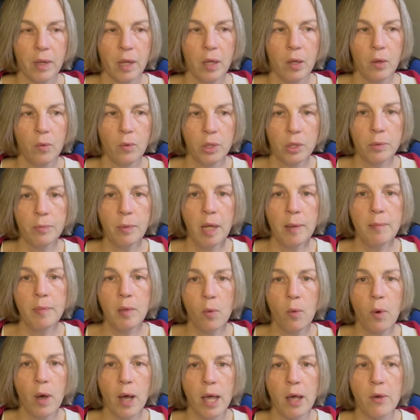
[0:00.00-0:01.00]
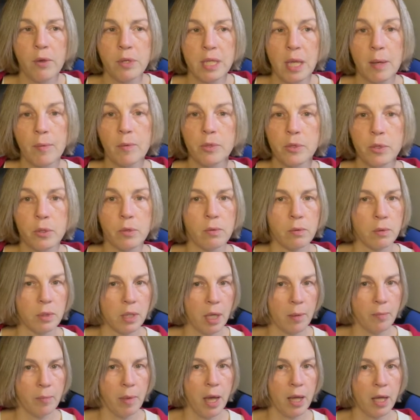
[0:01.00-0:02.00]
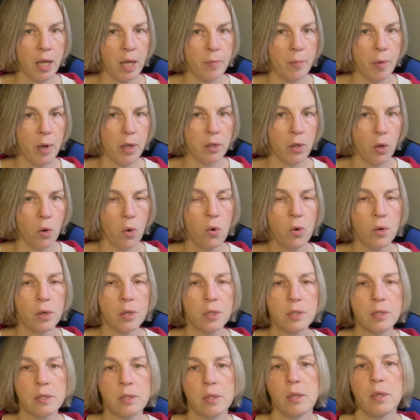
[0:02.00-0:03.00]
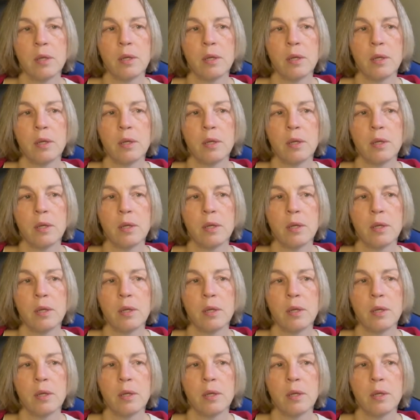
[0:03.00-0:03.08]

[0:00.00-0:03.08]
Which might be why I was able to get back up on the horse,